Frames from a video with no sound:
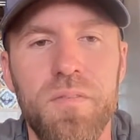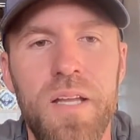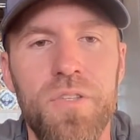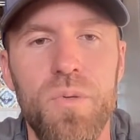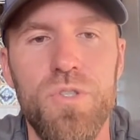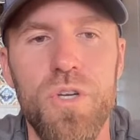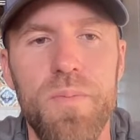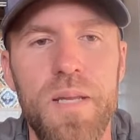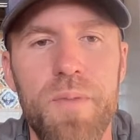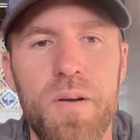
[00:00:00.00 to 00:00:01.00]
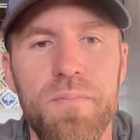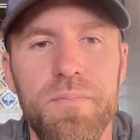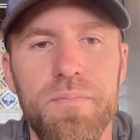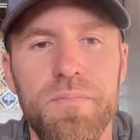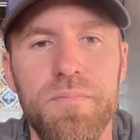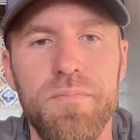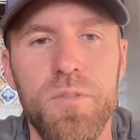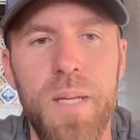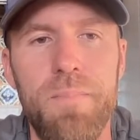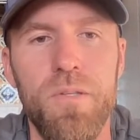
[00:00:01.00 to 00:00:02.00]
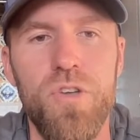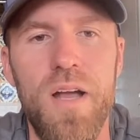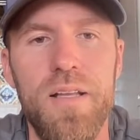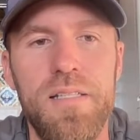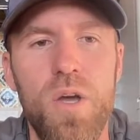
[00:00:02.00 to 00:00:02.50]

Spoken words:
on YouTube anymore. It's